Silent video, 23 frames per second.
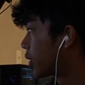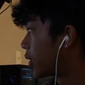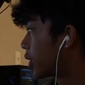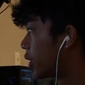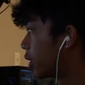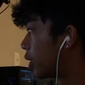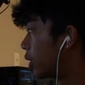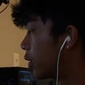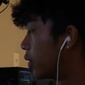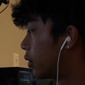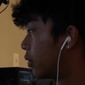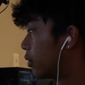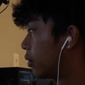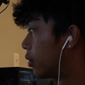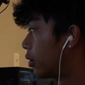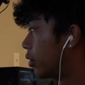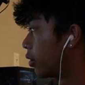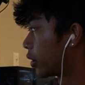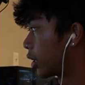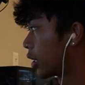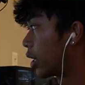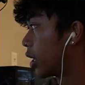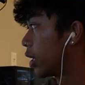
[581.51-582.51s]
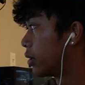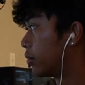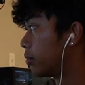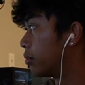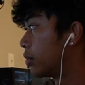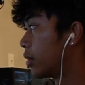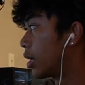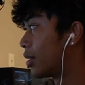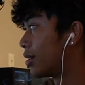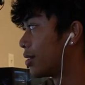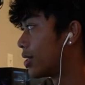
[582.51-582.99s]
again. Okay,
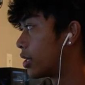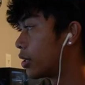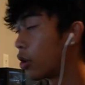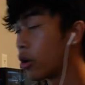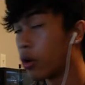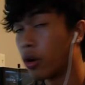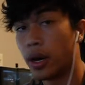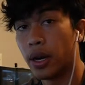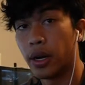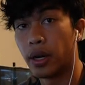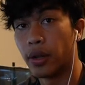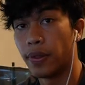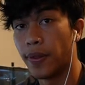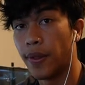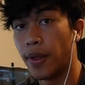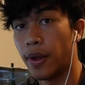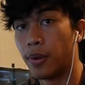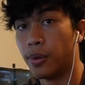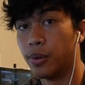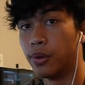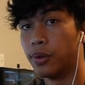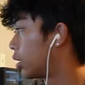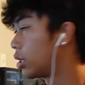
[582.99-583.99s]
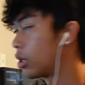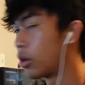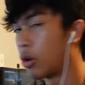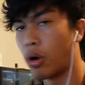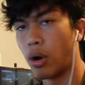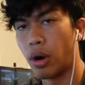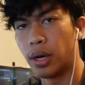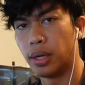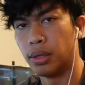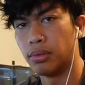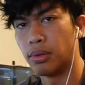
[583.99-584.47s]
I, I did alright on that one. I did
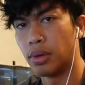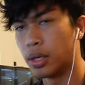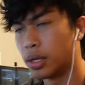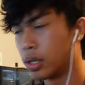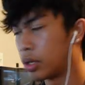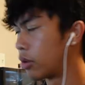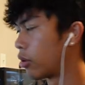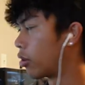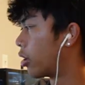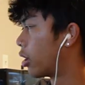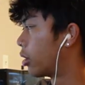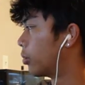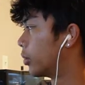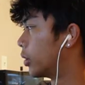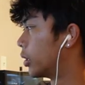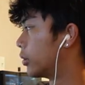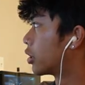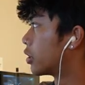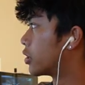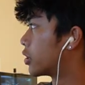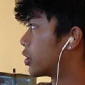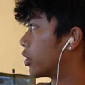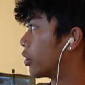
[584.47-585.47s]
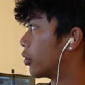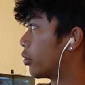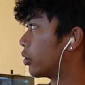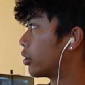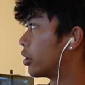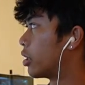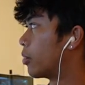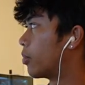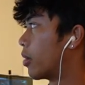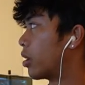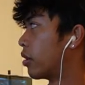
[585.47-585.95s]
alright, I did alright, man.
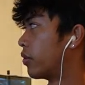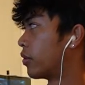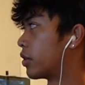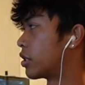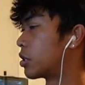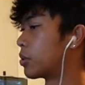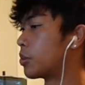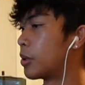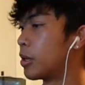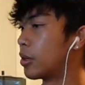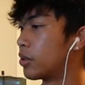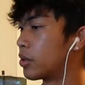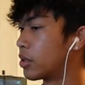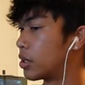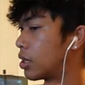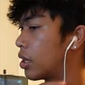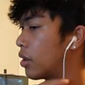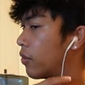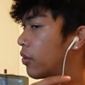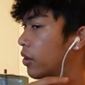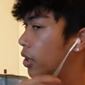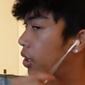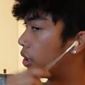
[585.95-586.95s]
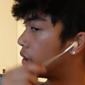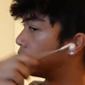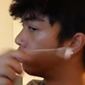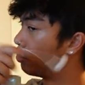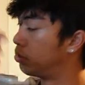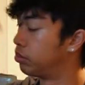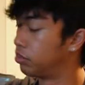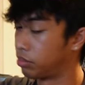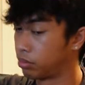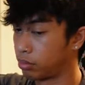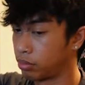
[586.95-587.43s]
Considering the amount of experience that I've had,